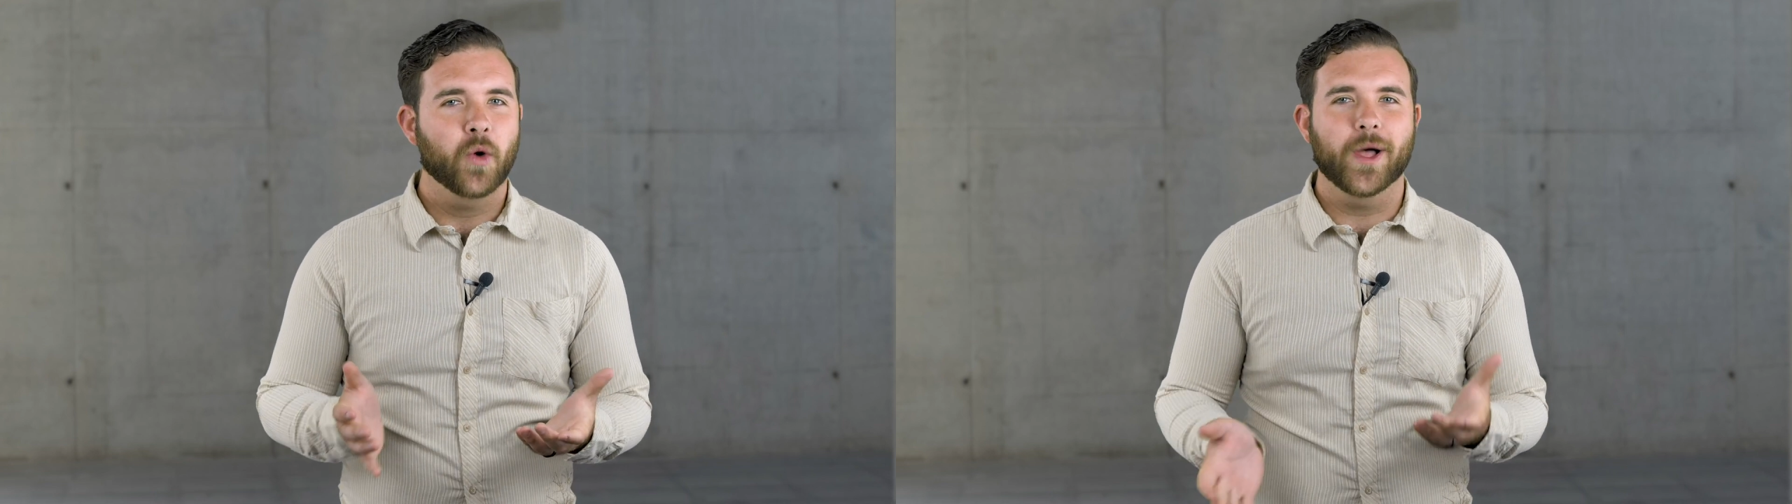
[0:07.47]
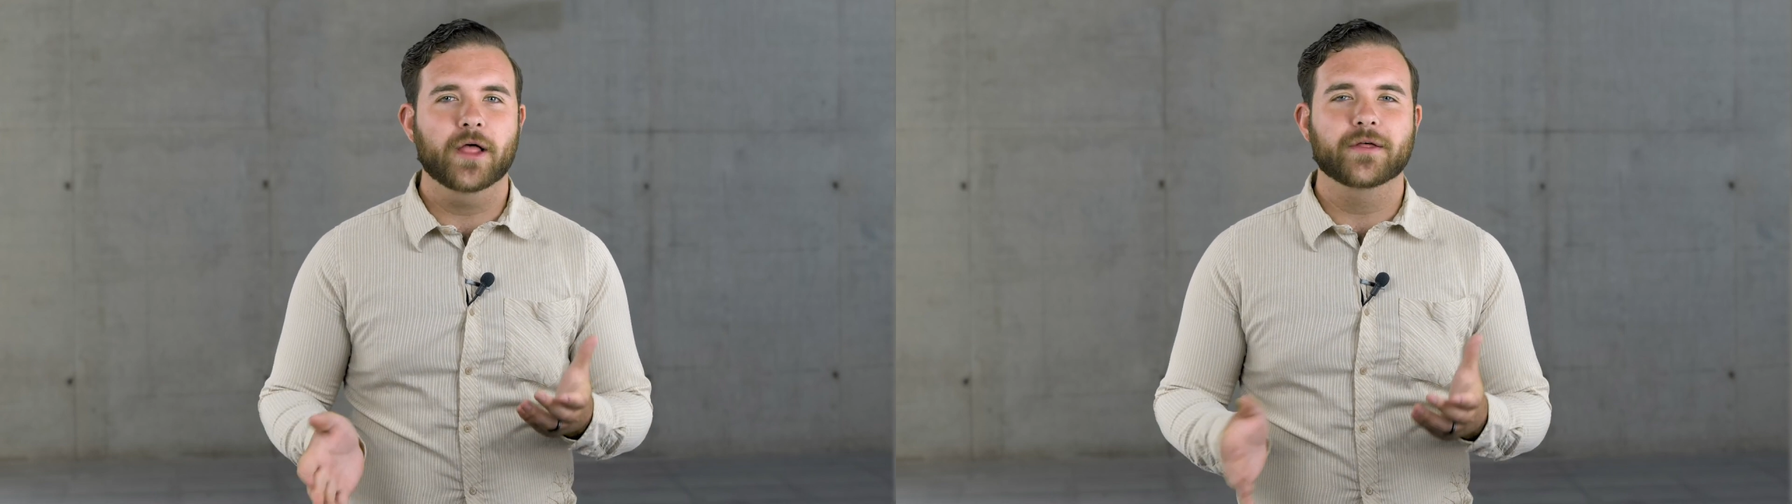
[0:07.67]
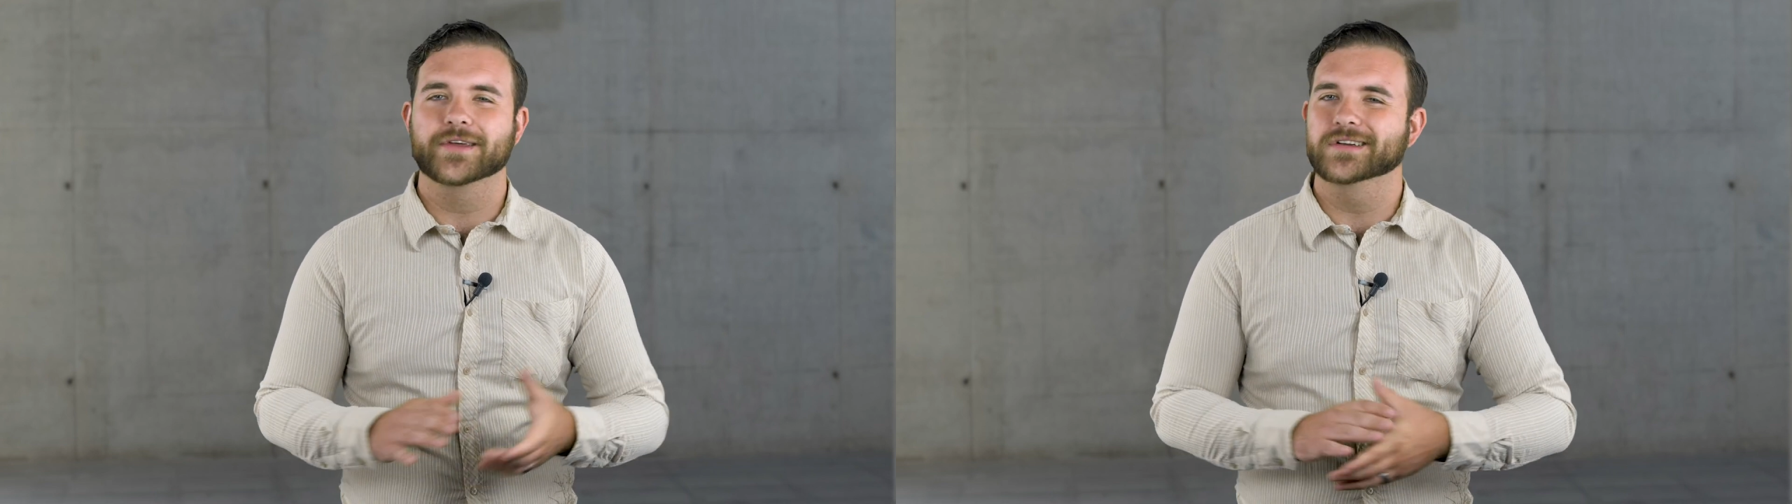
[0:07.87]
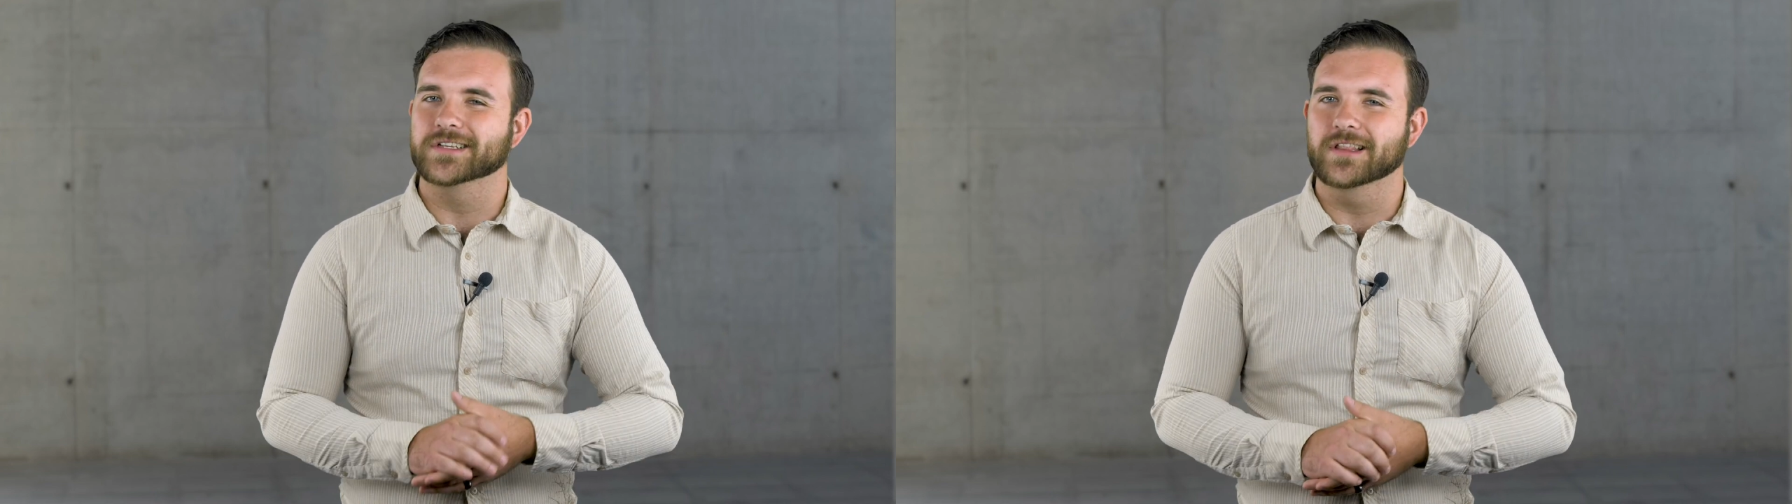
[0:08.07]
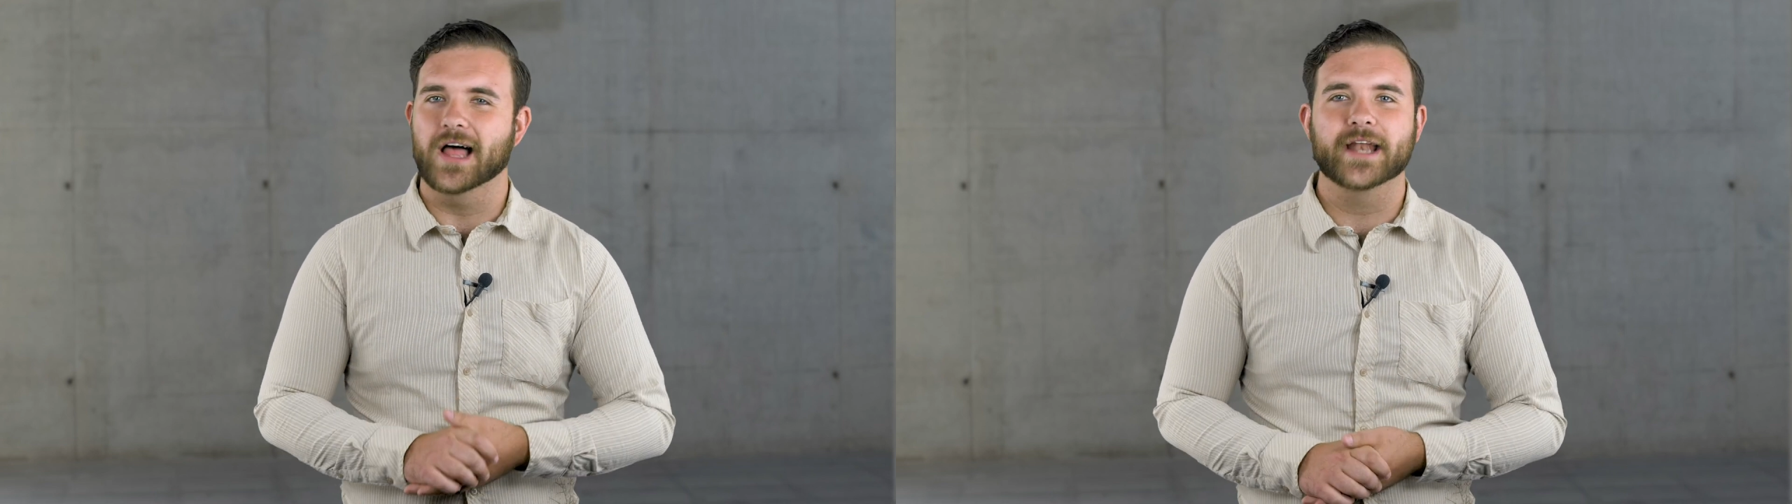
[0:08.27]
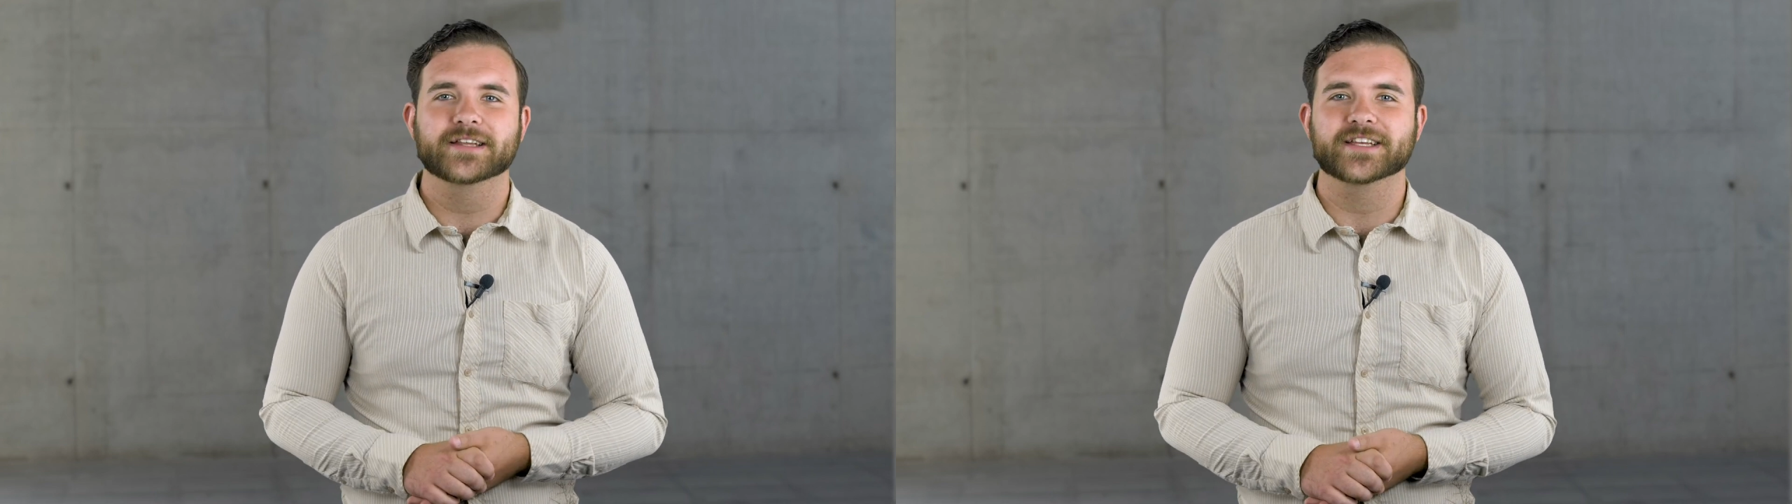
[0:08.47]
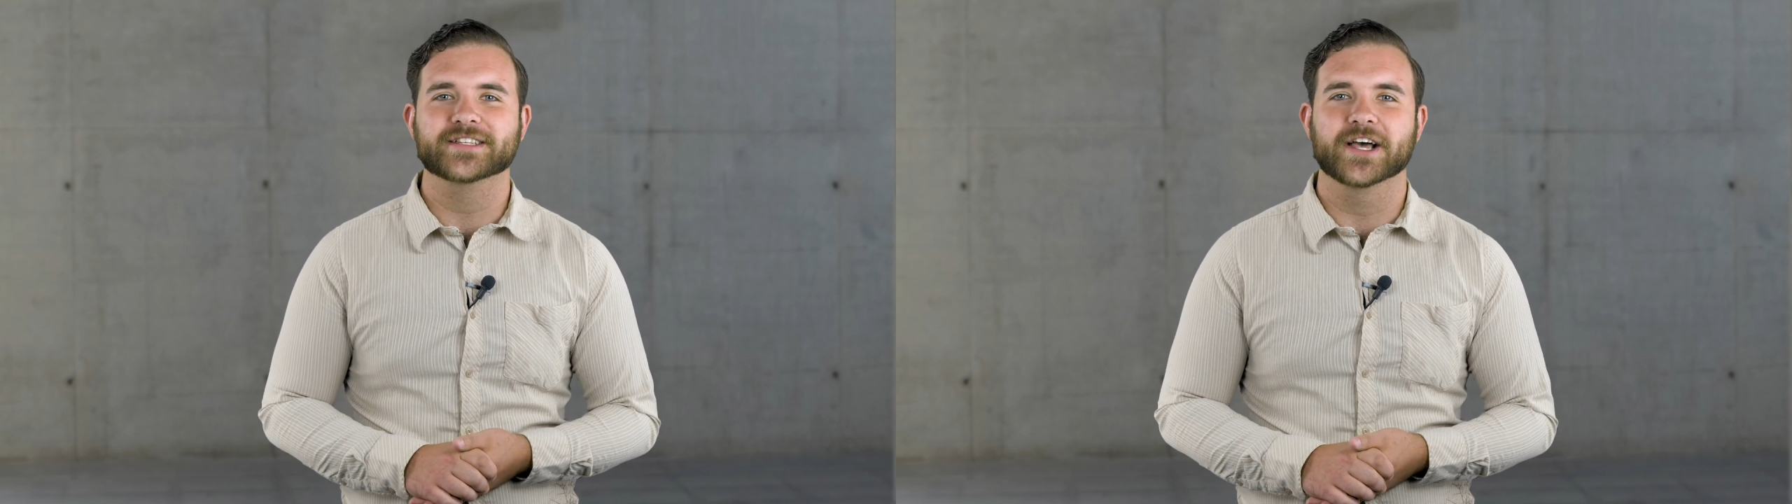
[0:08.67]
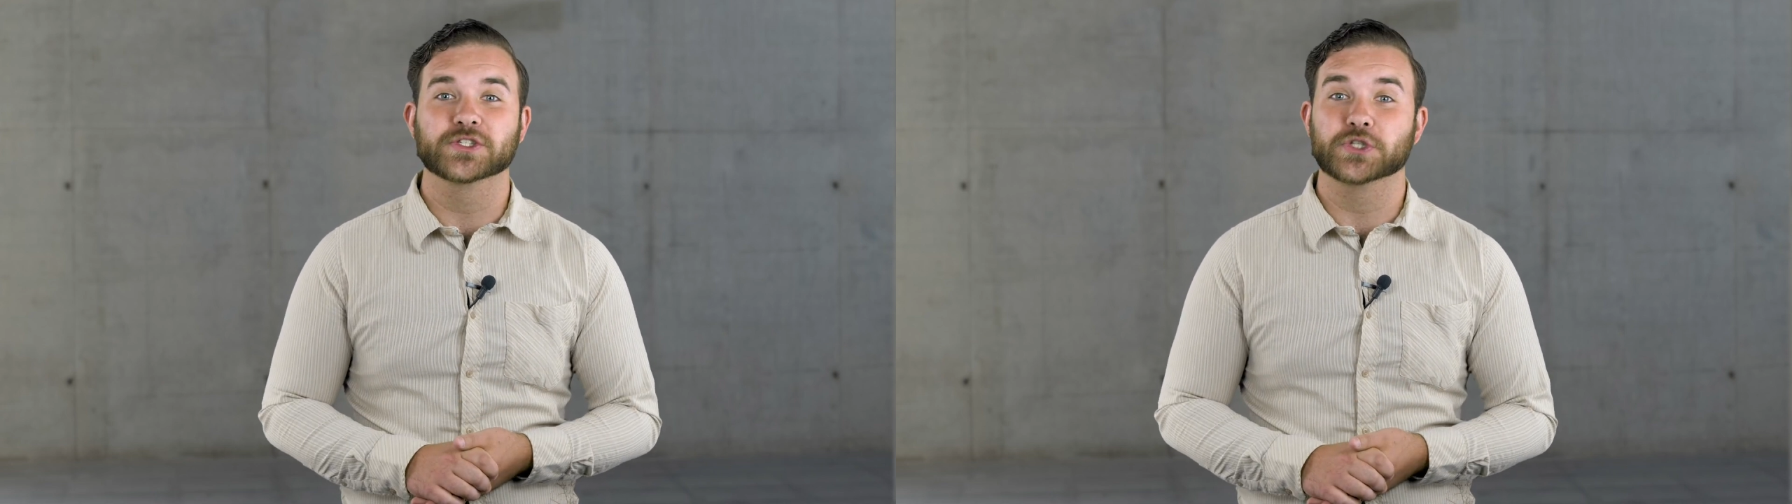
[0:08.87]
Well, there's a lot of details,